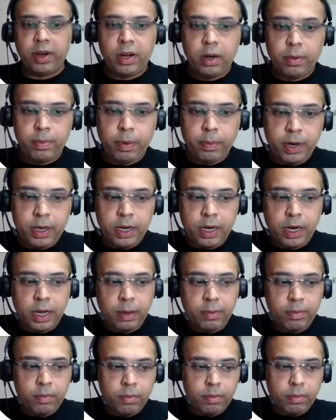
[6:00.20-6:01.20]
payment that
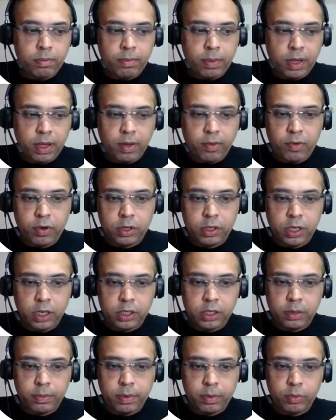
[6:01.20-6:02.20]
I'm making for sales
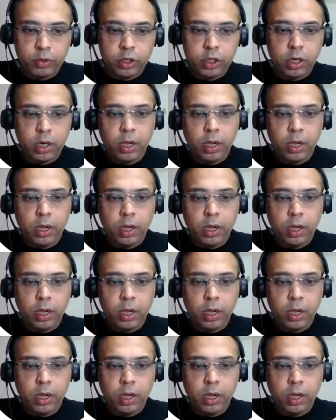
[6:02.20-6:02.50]
and promotion,